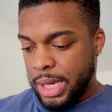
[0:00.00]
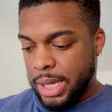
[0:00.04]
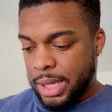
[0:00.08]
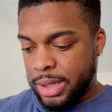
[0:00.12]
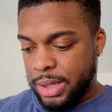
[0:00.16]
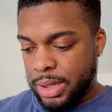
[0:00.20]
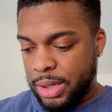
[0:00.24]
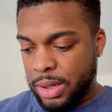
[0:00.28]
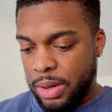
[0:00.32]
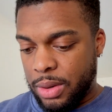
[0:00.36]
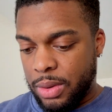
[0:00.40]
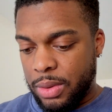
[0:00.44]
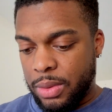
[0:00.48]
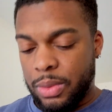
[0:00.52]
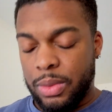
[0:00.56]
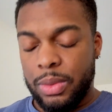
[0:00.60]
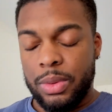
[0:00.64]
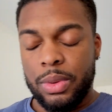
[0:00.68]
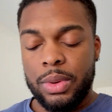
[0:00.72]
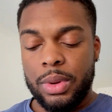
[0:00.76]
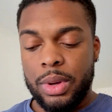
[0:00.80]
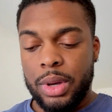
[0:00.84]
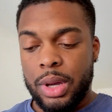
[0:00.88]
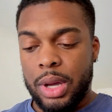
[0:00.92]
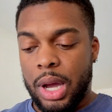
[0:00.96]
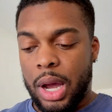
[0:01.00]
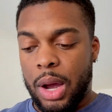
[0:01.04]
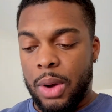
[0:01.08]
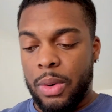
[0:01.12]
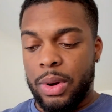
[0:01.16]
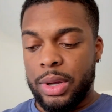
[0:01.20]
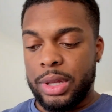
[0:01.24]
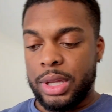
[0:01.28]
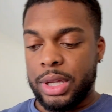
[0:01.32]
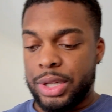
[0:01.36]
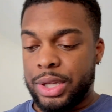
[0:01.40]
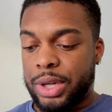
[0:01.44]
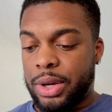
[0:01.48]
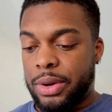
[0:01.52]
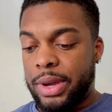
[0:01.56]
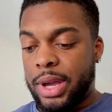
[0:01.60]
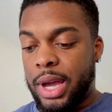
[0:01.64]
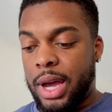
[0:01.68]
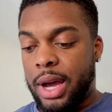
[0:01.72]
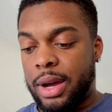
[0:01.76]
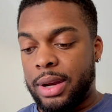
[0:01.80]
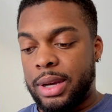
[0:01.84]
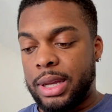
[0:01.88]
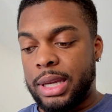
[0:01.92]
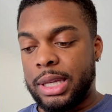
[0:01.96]
So I want to show
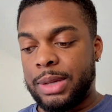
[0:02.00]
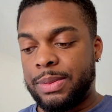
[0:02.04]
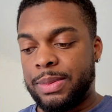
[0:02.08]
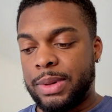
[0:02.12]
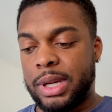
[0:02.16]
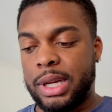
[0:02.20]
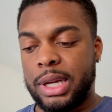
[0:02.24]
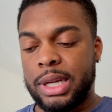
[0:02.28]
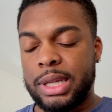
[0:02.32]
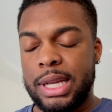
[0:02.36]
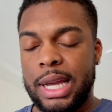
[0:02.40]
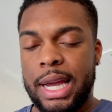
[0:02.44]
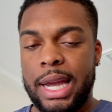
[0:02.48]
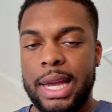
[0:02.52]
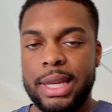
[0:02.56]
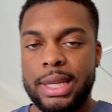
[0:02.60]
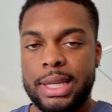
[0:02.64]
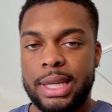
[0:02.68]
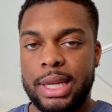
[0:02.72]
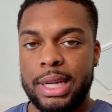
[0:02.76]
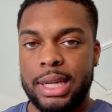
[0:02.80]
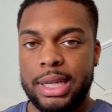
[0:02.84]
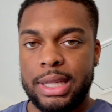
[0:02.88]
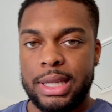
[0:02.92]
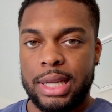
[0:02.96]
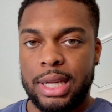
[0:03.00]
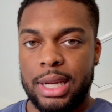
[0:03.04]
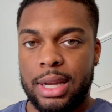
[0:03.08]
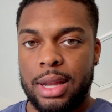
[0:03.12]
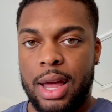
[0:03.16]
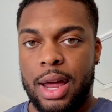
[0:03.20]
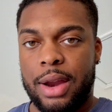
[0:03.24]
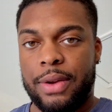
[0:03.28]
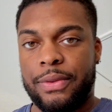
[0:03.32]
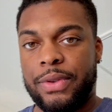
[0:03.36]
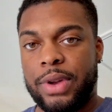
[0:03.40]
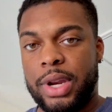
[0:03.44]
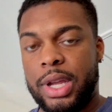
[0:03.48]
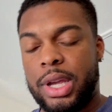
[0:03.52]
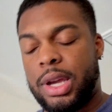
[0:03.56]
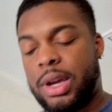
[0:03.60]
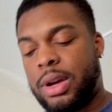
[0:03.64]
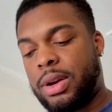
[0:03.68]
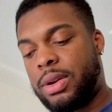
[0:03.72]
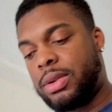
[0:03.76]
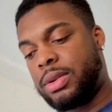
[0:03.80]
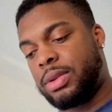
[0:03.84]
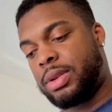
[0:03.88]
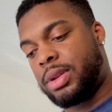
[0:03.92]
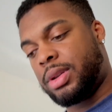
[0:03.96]
y'all this because I ain't see this in a lot of
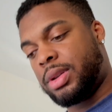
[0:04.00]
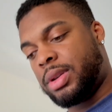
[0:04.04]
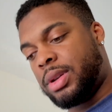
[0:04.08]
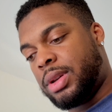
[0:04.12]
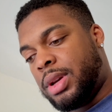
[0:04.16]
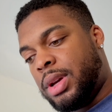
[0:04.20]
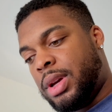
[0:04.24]
videos,